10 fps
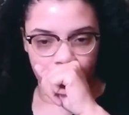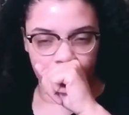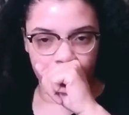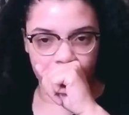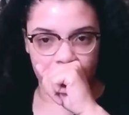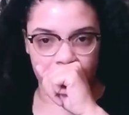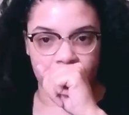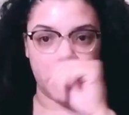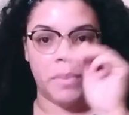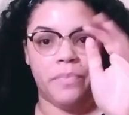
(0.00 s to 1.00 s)
excuse
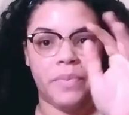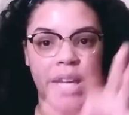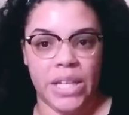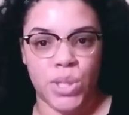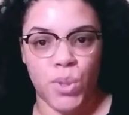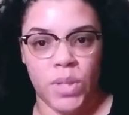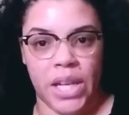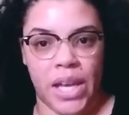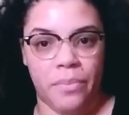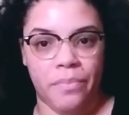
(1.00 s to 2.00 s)
me,
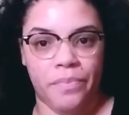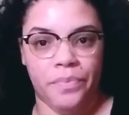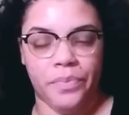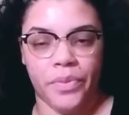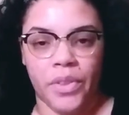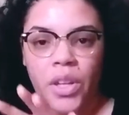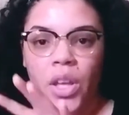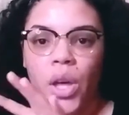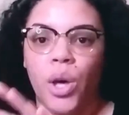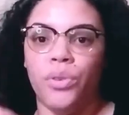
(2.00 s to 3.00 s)
Antoinette
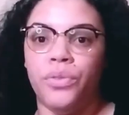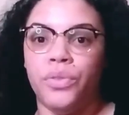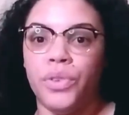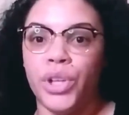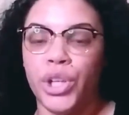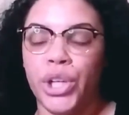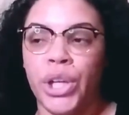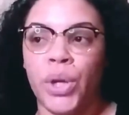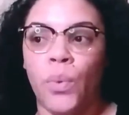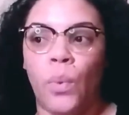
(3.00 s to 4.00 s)
of flirting
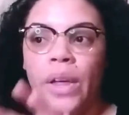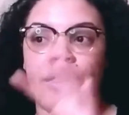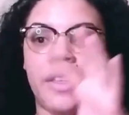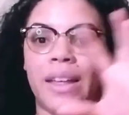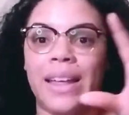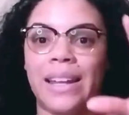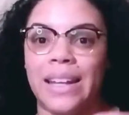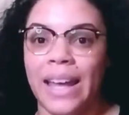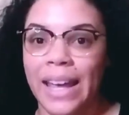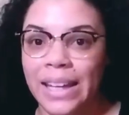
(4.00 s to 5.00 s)
with
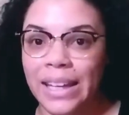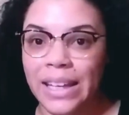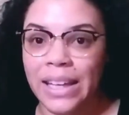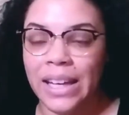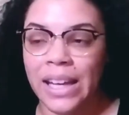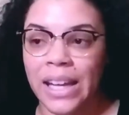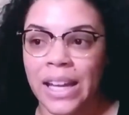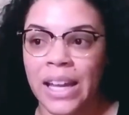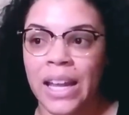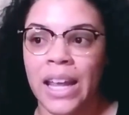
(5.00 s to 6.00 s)
Glenn
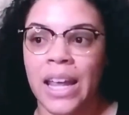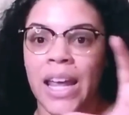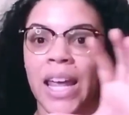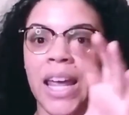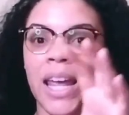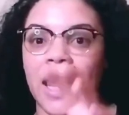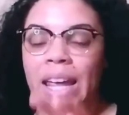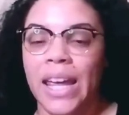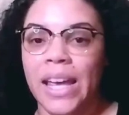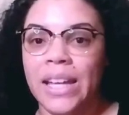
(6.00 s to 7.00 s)

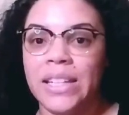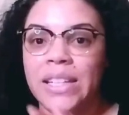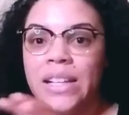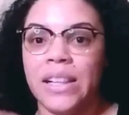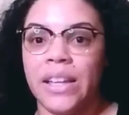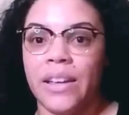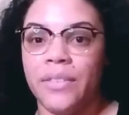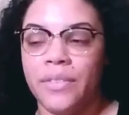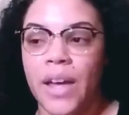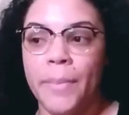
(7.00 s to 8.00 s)
and Cliff.
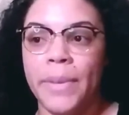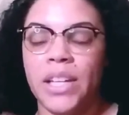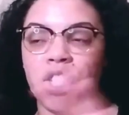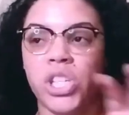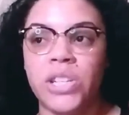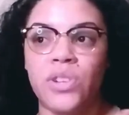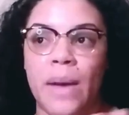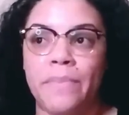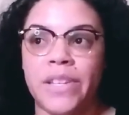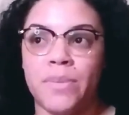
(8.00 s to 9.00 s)
I mean, she dropped
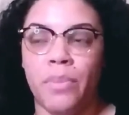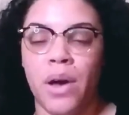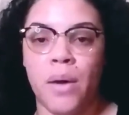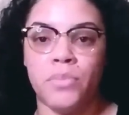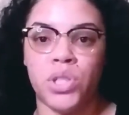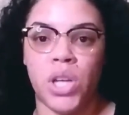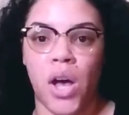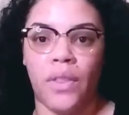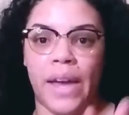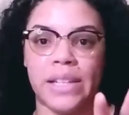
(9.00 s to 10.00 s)
this bombshell
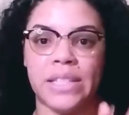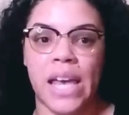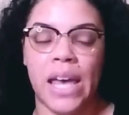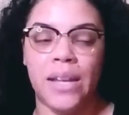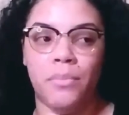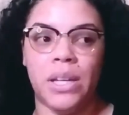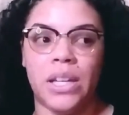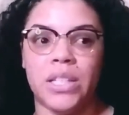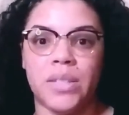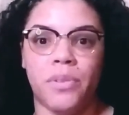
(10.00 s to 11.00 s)
like 10
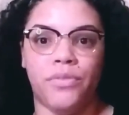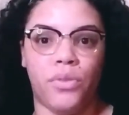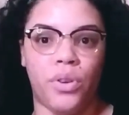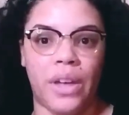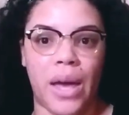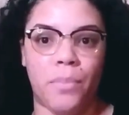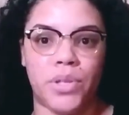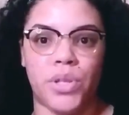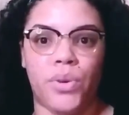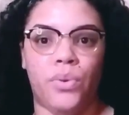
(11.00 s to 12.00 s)
minutes before the
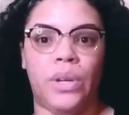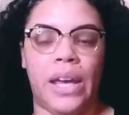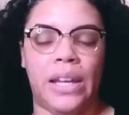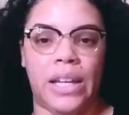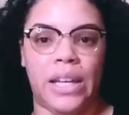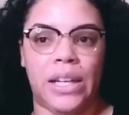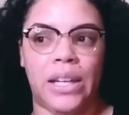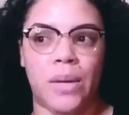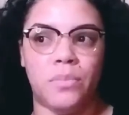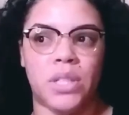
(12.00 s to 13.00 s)
episode ended, and
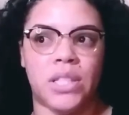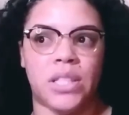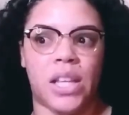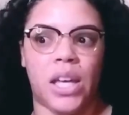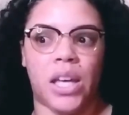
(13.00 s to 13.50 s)
I'm just like,